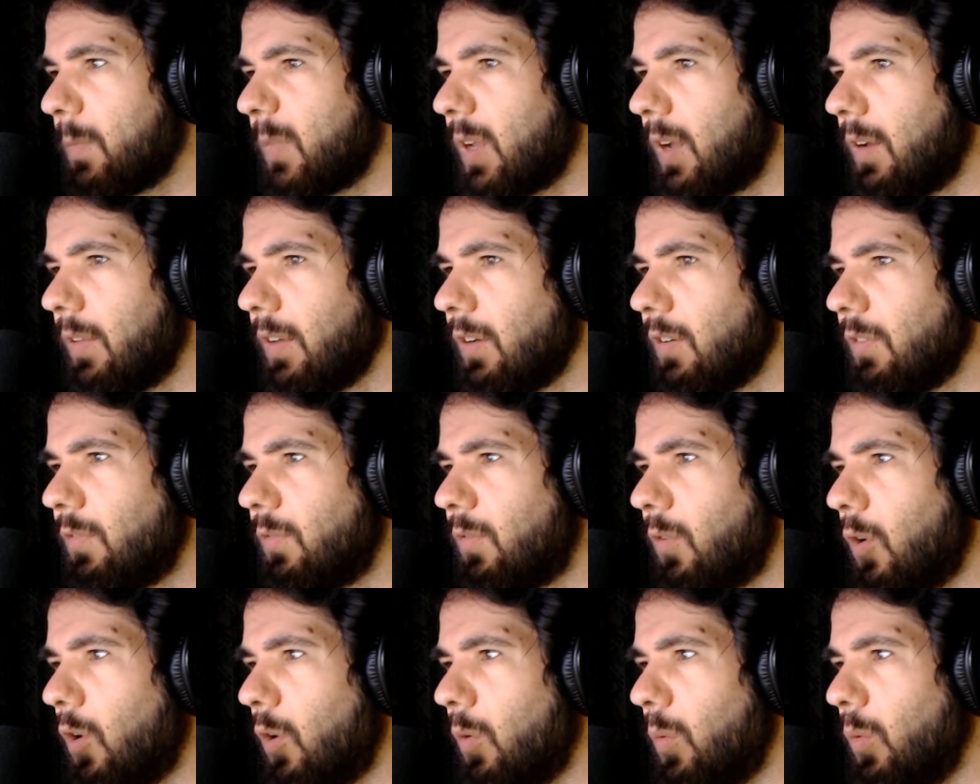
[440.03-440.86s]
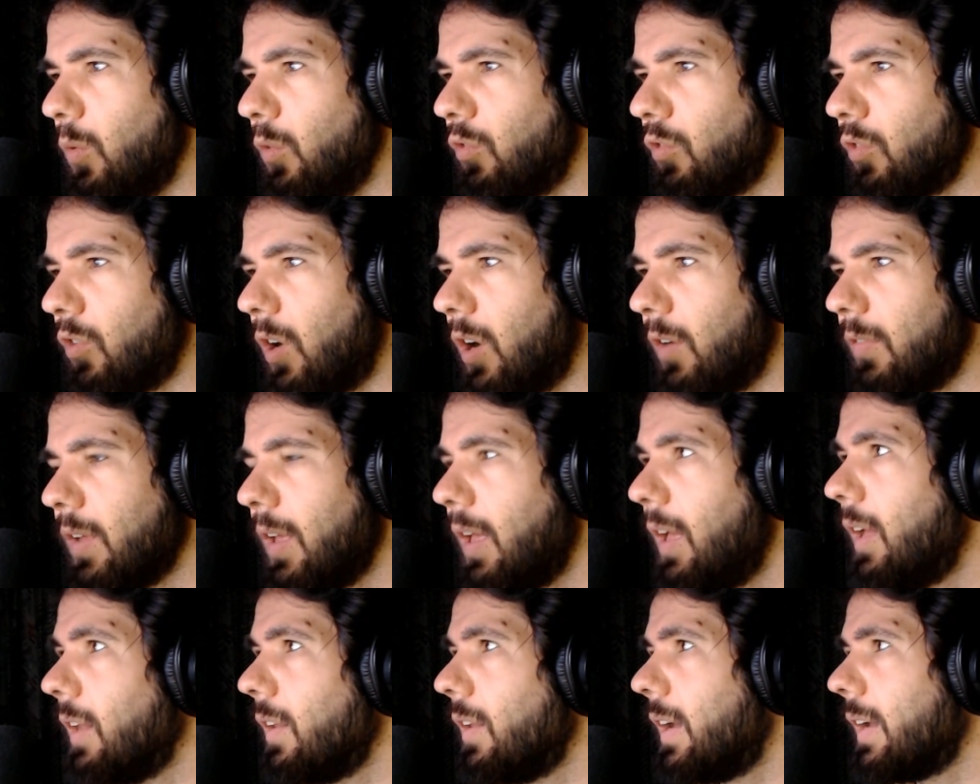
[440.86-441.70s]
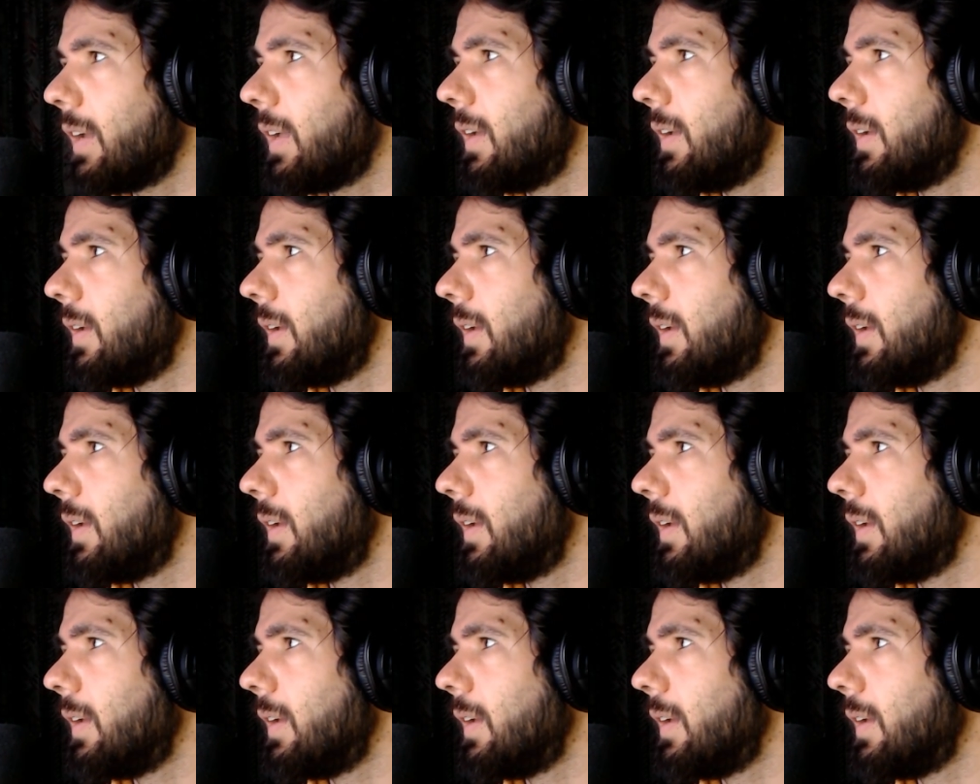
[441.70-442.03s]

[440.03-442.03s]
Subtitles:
I think a 4-wheel drive, like